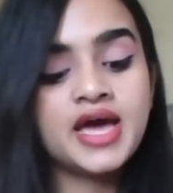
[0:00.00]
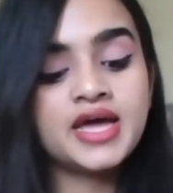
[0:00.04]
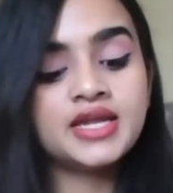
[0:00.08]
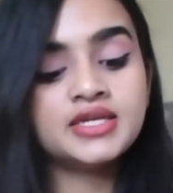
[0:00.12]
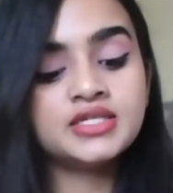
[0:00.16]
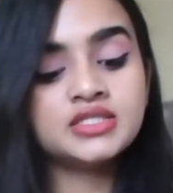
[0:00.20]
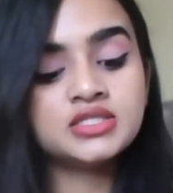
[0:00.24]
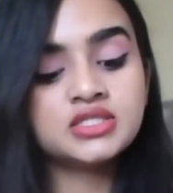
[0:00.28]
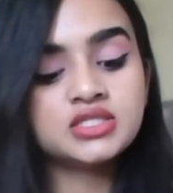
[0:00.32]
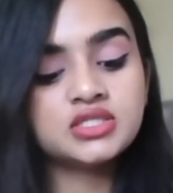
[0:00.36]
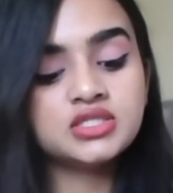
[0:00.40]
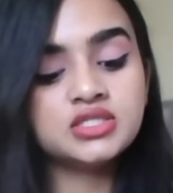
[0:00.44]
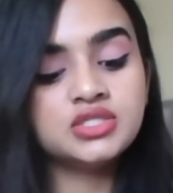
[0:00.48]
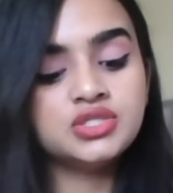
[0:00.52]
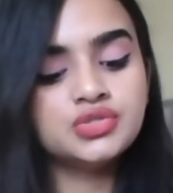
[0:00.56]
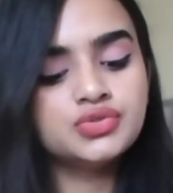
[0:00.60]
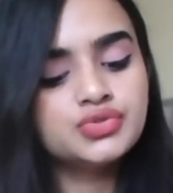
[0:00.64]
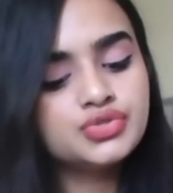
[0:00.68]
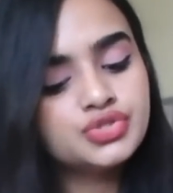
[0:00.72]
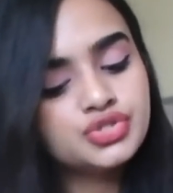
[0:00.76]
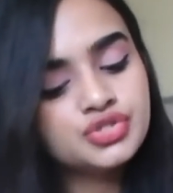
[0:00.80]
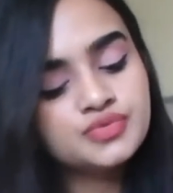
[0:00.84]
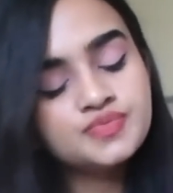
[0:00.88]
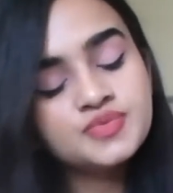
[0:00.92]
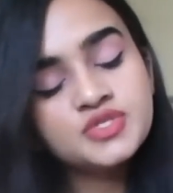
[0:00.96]
And
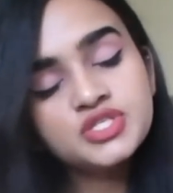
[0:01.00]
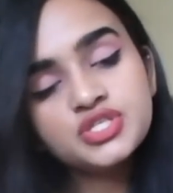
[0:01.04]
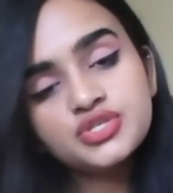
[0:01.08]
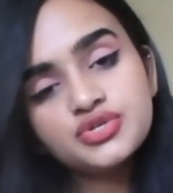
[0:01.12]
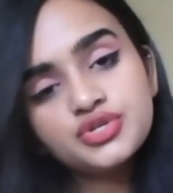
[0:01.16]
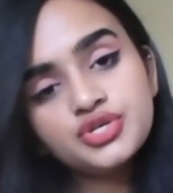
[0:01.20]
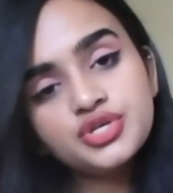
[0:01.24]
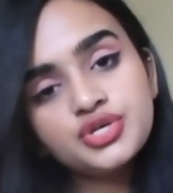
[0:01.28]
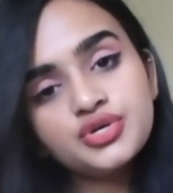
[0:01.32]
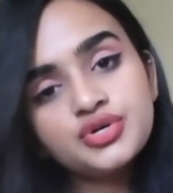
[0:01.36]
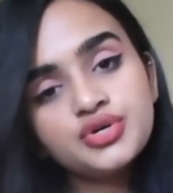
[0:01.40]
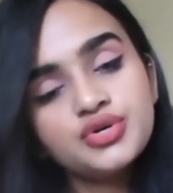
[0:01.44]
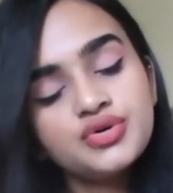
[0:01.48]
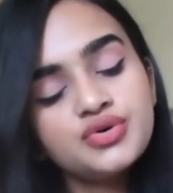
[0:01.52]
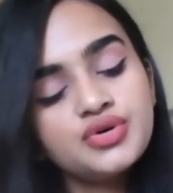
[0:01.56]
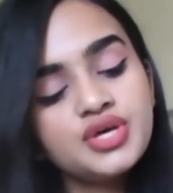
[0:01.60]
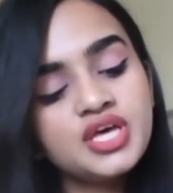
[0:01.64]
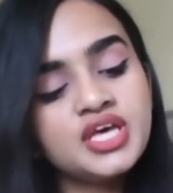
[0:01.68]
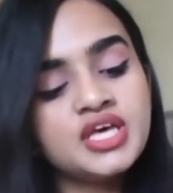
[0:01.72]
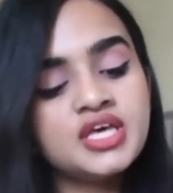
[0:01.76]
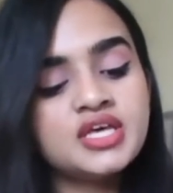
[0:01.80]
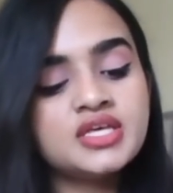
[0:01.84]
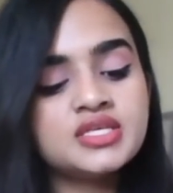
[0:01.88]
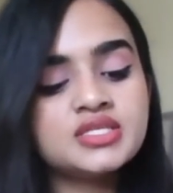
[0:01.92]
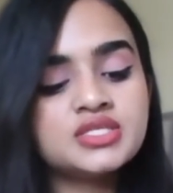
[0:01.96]
YouTube Studio
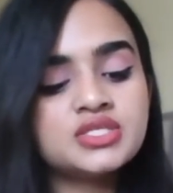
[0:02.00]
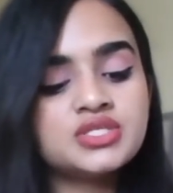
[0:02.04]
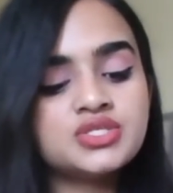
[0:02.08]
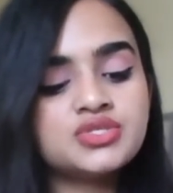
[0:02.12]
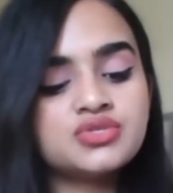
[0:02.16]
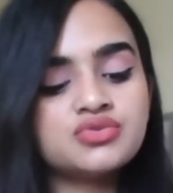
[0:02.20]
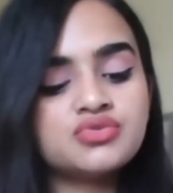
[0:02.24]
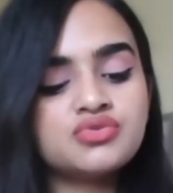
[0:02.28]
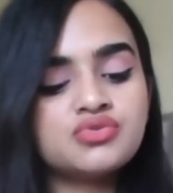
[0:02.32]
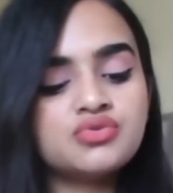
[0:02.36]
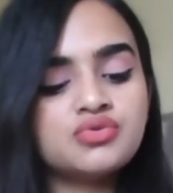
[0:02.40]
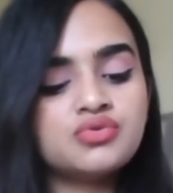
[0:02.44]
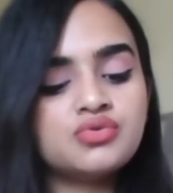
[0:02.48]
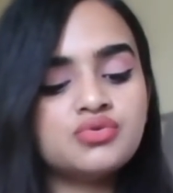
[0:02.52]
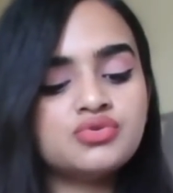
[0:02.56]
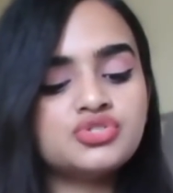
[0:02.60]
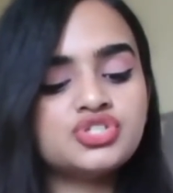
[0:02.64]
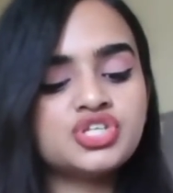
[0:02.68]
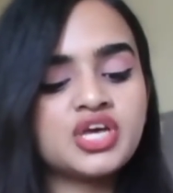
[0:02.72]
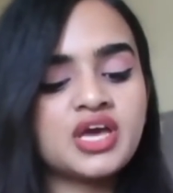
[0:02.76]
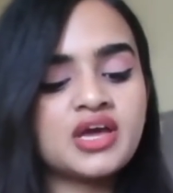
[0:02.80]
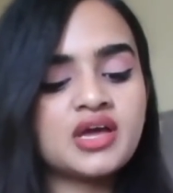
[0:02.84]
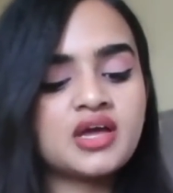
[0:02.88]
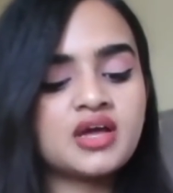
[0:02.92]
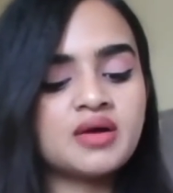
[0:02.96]
is to
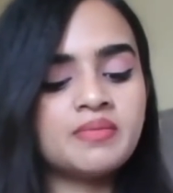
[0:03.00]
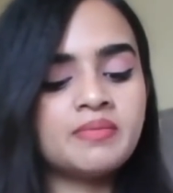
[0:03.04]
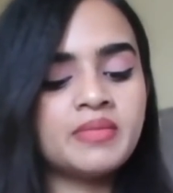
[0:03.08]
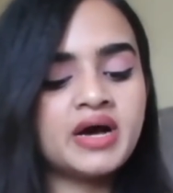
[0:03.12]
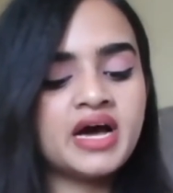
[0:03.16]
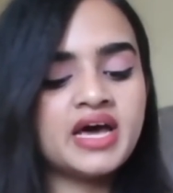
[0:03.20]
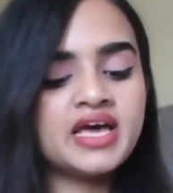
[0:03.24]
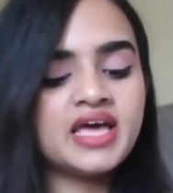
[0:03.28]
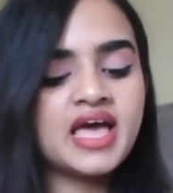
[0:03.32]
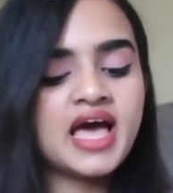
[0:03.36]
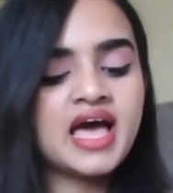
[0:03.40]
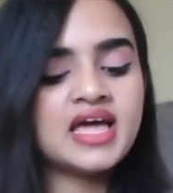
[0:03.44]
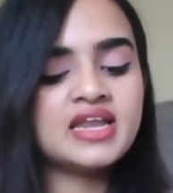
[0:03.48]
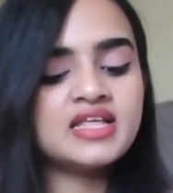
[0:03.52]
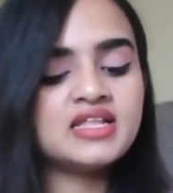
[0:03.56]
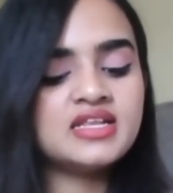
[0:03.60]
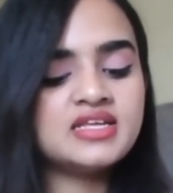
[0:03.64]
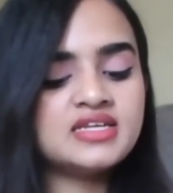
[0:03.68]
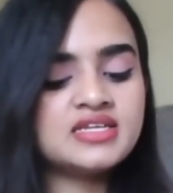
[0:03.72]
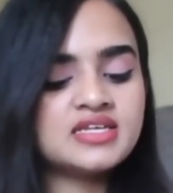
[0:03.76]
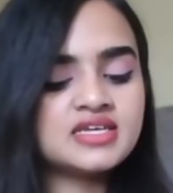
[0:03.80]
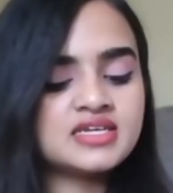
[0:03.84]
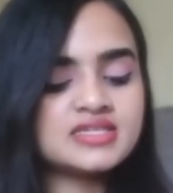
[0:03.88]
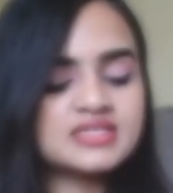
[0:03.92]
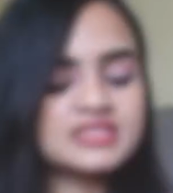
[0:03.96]
check my
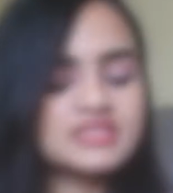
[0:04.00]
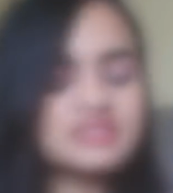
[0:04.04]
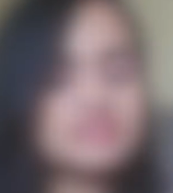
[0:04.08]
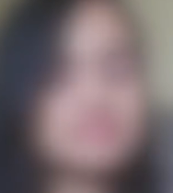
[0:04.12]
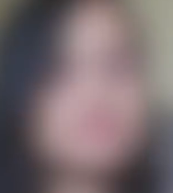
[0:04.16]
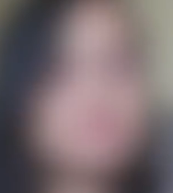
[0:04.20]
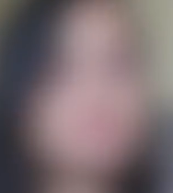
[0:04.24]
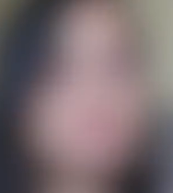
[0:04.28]
analytics and